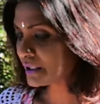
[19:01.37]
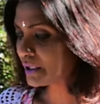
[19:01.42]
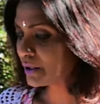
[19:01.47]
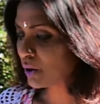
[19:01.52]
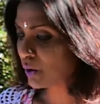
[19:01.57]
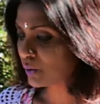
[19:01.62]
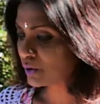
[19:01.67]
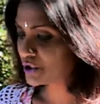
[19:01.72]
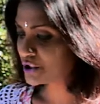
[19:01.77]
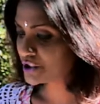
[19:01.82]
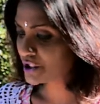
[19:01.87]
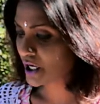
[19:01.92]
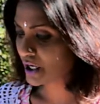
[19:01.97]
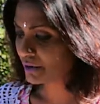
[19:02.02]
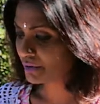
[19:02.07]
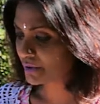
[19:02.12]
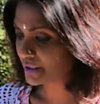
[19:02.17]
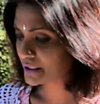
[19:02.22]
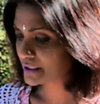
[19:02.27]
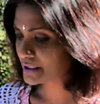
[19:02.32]
lower
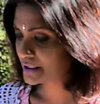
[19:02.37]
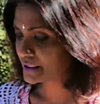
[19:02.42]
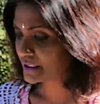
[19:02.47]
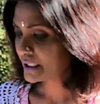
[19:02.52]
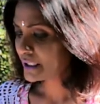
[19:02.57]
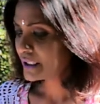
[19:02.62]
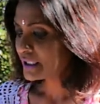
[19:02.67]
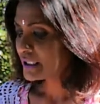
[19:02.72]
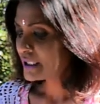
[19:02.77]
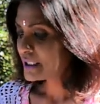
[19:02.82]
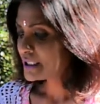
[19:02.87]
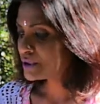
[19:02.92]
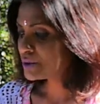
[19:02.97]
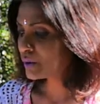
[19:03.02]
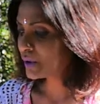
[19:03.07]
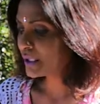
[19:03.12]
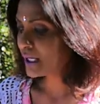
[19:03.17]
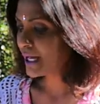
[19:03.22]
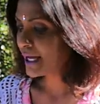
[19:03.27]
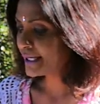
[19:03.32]
chakras to
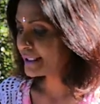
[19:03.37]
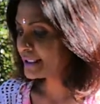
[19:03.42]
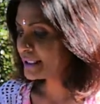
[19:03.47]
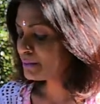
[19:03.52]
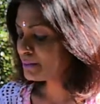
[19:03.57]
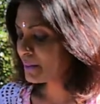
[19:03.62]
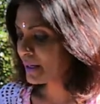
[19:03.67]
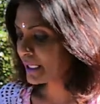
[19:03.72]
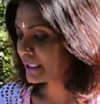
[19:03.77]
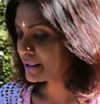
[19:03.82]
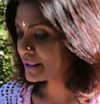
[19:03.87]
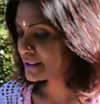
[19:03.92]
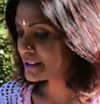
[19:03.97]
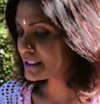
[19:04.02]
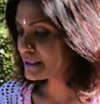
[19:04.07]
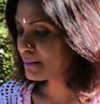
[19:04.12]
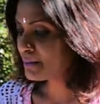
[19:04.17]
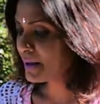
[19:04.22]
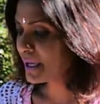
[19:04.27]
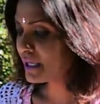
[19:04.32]
align and balance
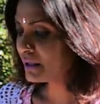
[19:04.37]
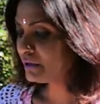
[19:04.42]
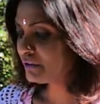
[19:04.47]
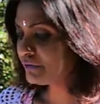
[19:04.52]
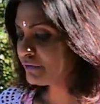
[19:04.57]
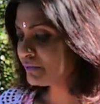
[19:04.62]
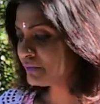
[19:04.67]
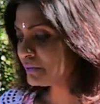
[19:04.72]
the male,